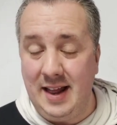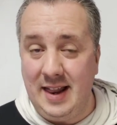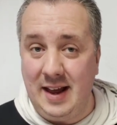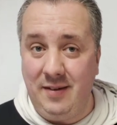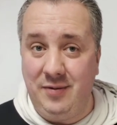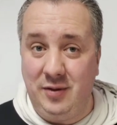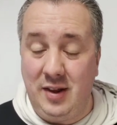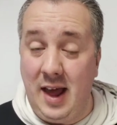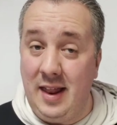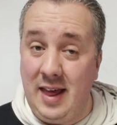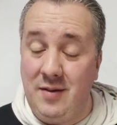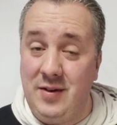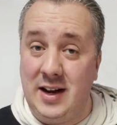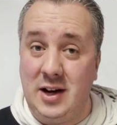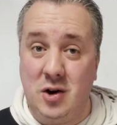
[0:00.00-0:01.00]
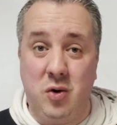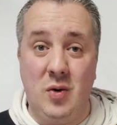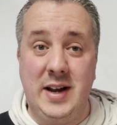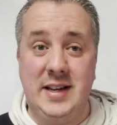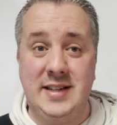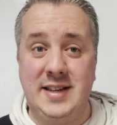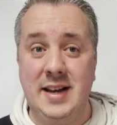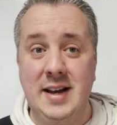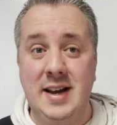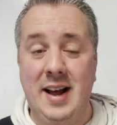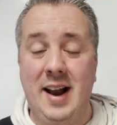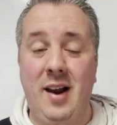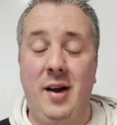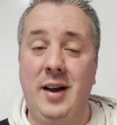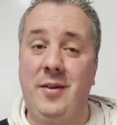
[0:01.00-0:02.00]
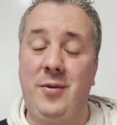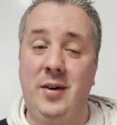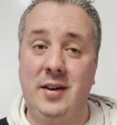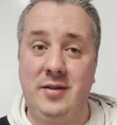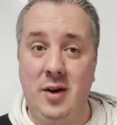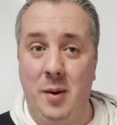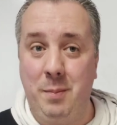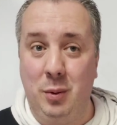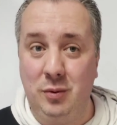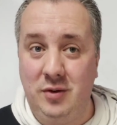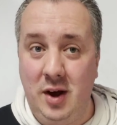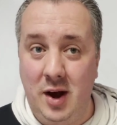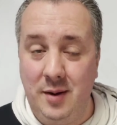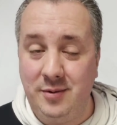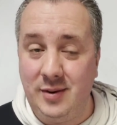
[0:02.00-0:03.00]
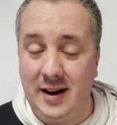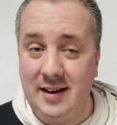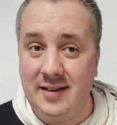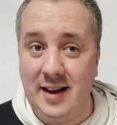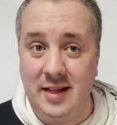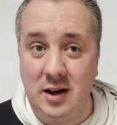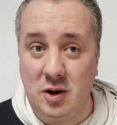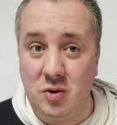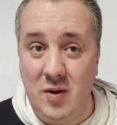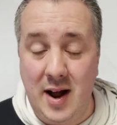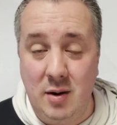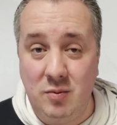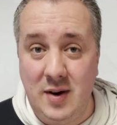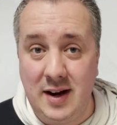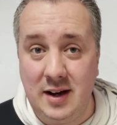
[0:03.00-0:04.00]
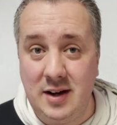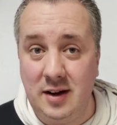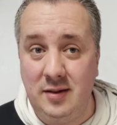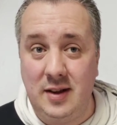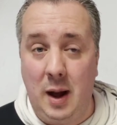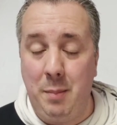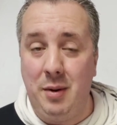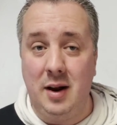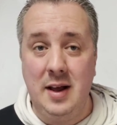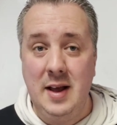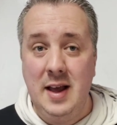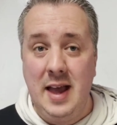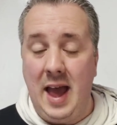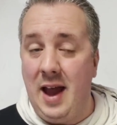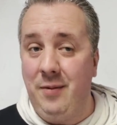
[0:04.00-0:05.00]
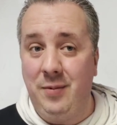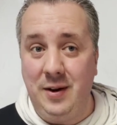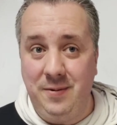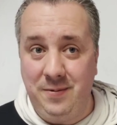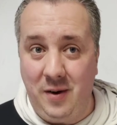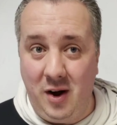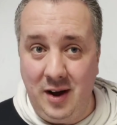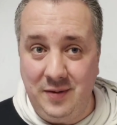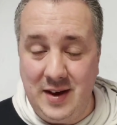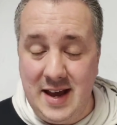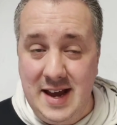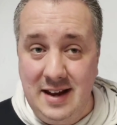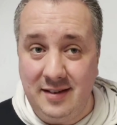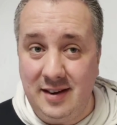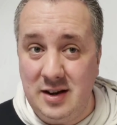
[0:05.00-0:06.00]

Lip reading: And they've increased, like, for example, terms where they say the ground rent can double every 5 years.